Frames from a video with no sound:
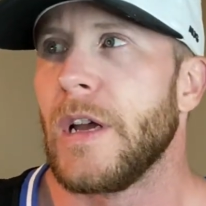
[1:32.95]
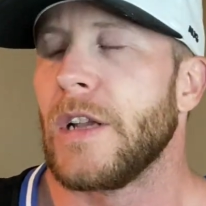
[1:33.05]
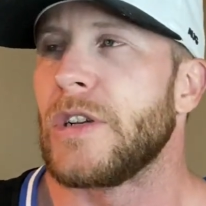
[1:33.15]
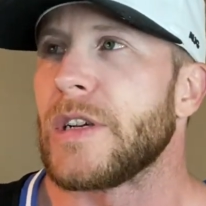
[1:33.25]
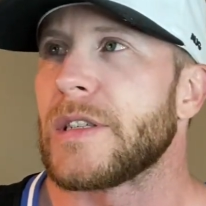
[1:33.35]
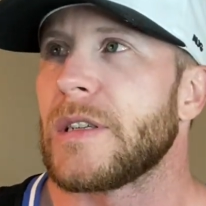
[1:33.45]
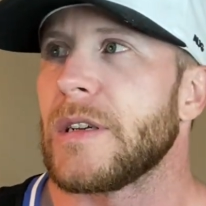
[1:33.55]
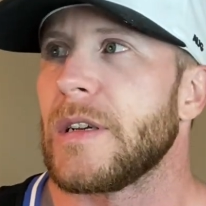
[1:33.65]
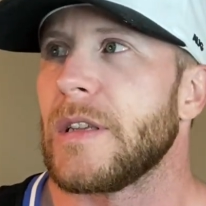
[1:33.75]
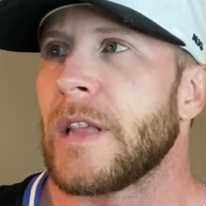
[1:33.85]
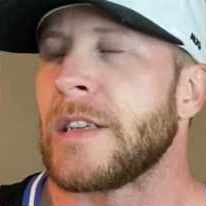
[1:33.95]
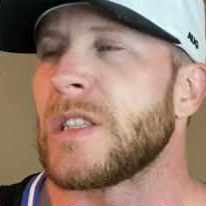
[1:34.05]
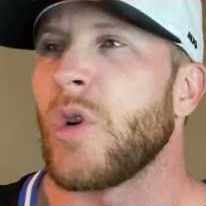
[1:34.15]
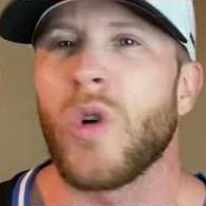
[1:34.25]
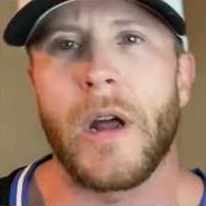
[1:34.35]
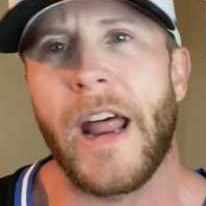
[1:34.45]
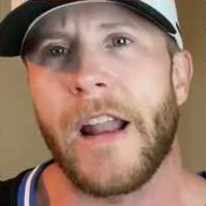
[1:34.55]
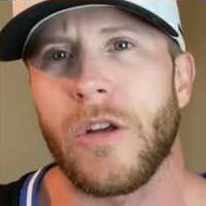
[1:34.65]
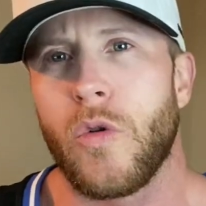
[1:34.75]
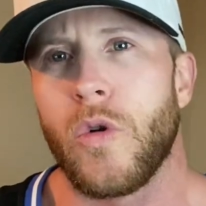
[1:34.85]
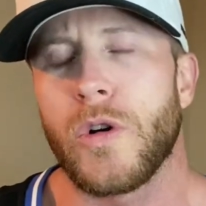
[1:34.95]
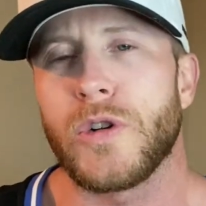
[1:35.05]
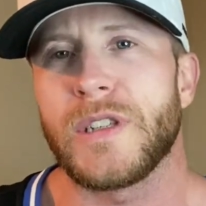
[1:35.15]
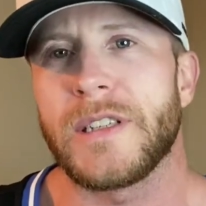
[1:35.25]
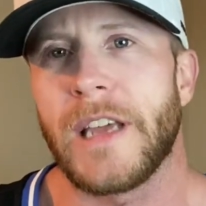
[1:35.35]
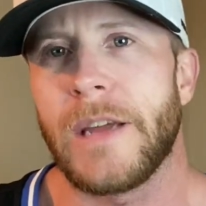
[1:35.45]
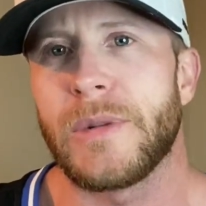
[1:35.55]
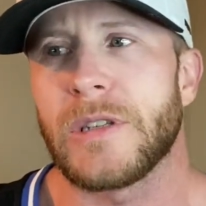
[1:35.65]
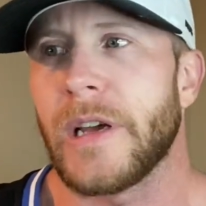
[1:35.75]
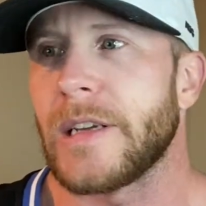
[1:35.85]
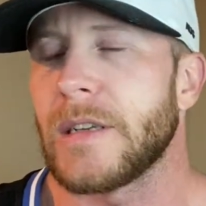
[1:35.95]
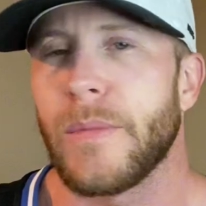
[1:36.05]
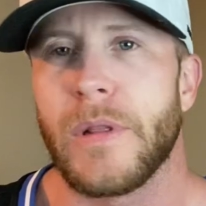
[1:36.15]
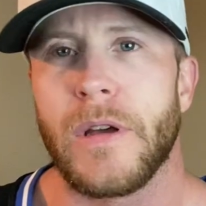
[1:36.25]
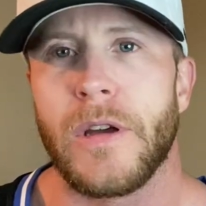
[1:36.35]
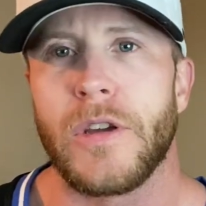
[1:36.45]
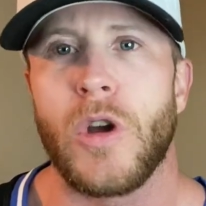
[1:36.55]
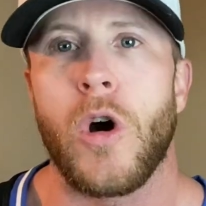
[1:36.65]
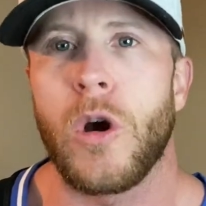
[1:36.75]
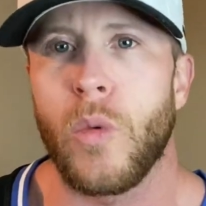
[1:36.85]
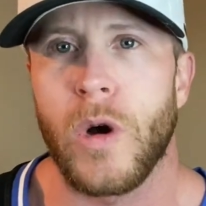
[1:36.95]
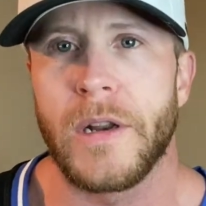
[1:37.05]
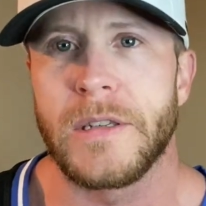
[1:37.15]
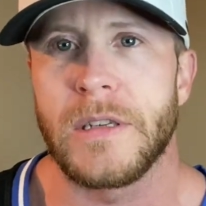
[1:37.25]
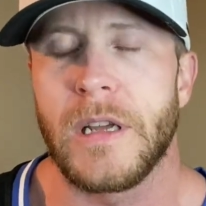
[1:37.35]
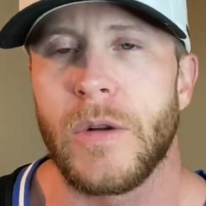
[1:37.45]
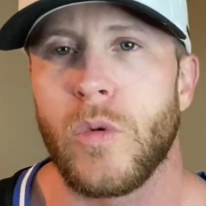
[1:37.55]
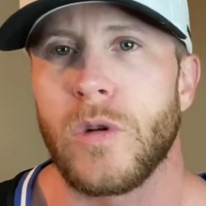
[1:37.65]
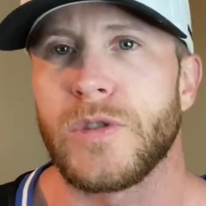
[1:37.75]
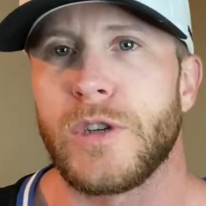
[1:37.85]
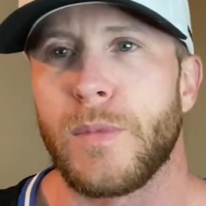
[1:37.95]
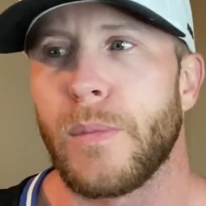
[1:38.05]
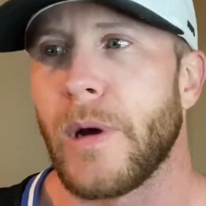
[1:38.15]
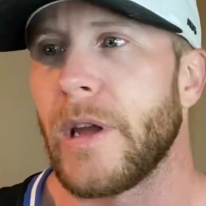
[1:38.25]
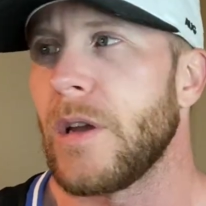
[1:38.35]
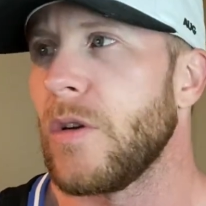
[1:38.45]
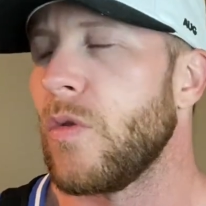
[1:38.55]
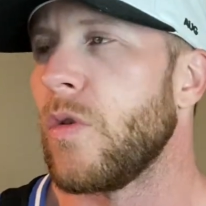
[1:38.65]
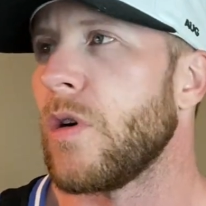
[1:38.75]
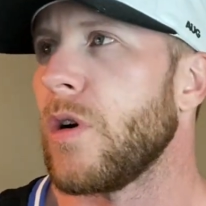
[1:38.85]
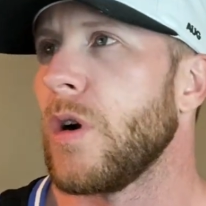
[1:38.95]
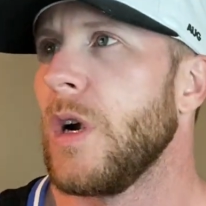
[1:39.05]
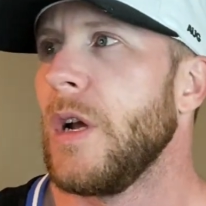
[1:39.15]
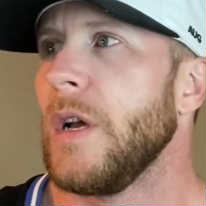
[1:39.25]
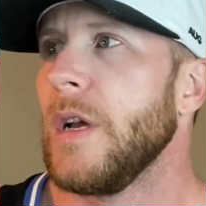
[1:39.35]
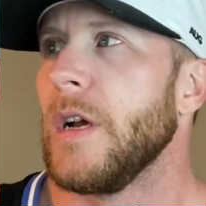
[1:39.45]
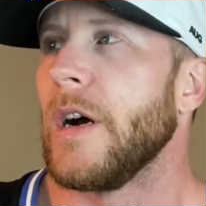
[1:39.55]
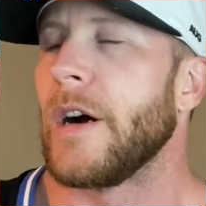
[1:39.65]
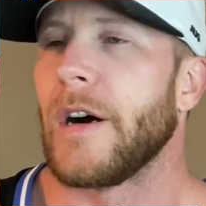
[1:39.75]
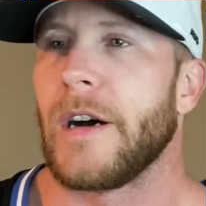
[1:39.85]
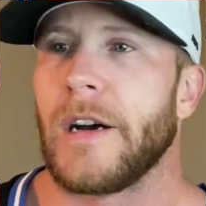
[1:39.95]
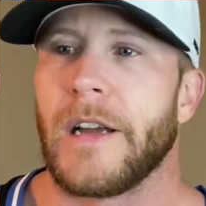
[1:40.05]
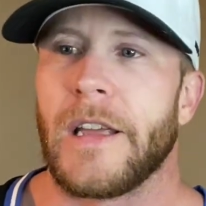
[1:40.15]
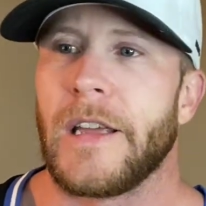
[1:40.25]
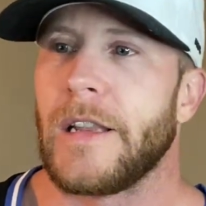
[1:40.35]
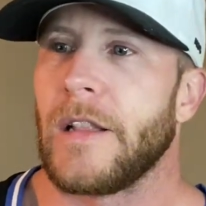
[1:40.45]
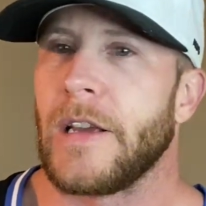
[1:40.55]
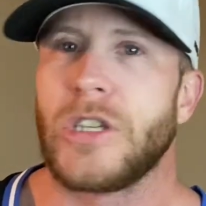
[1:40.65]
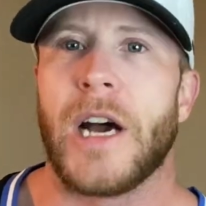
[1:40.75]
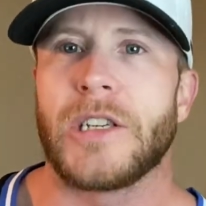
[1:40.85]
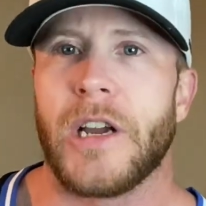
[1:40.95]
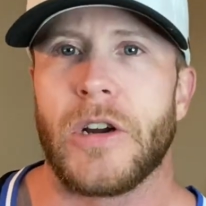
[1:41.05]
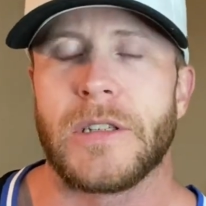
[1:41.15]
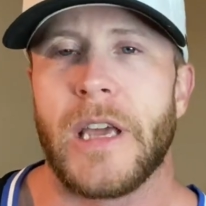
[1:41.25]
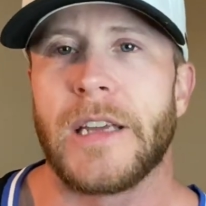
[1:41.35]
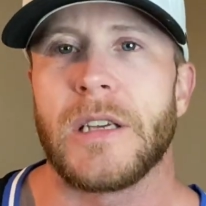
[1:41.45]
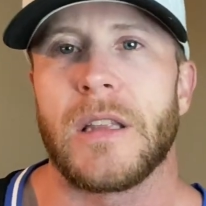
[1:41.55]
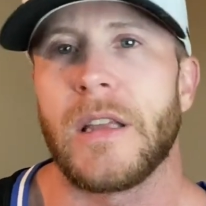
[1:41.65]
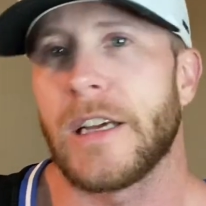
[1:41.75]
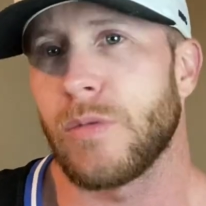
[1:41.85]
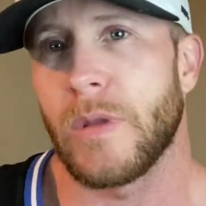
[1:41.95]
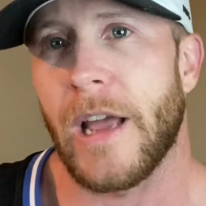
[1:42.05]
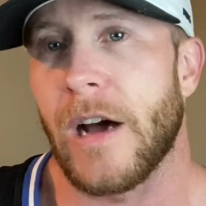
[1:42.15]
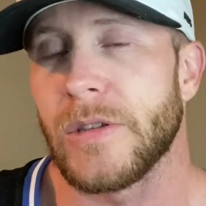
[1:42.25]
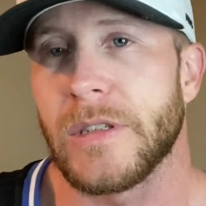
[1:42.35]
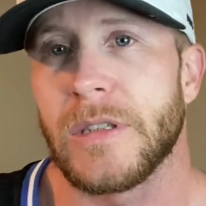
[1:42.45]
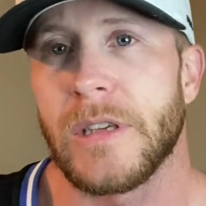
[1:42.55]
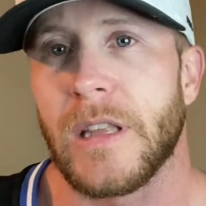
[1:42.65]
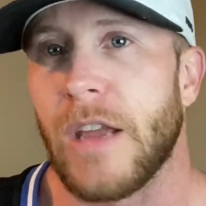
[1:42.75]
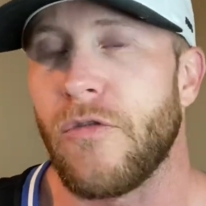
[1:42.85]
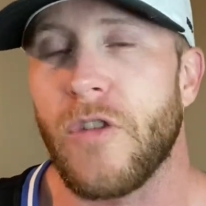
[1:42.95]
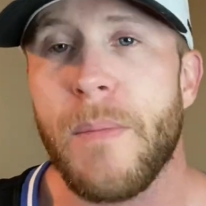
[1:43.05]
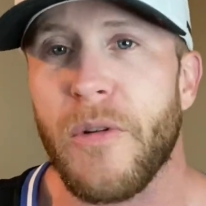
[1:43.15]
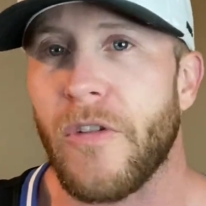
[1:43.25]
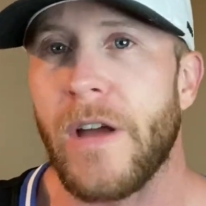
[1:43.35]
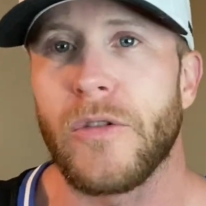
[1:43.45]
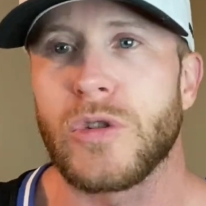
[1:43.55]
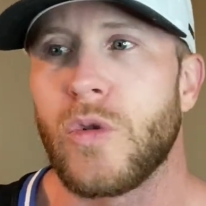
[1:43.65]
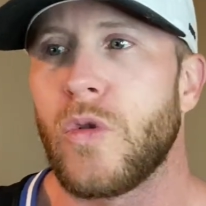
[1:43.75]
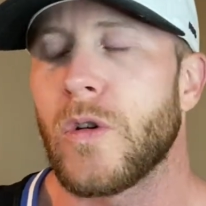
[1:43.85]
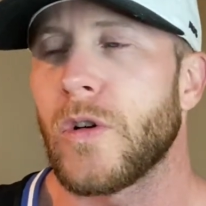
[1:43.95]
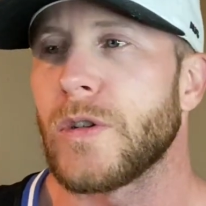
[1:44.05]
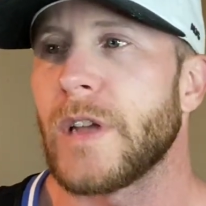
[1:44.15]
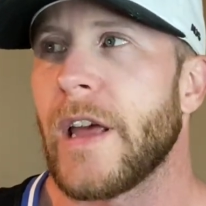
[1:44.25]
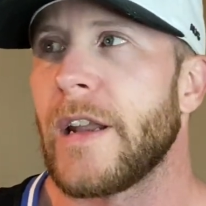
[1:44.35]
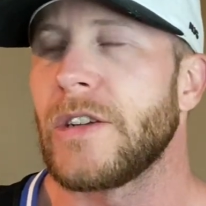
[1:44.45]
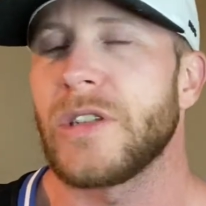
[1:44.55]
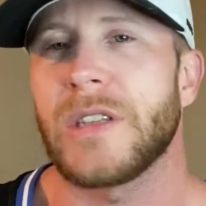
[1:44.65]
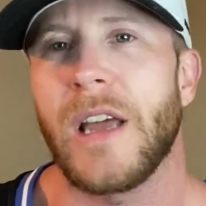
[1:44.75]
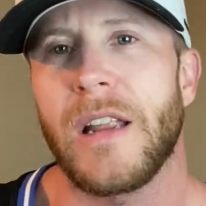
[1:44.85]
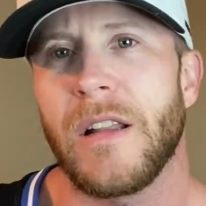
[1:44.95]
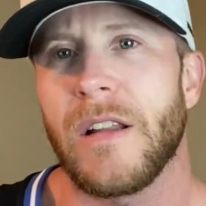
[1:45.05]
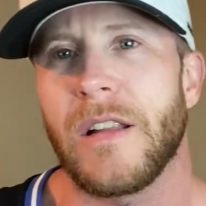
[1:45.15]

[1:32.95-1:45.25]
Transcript: They just don't get out of the corners the same as like some of the R1s in World Superbike, or in like Josh Herron's case, like the S1000s. Like, they rip around those corners, and they just get,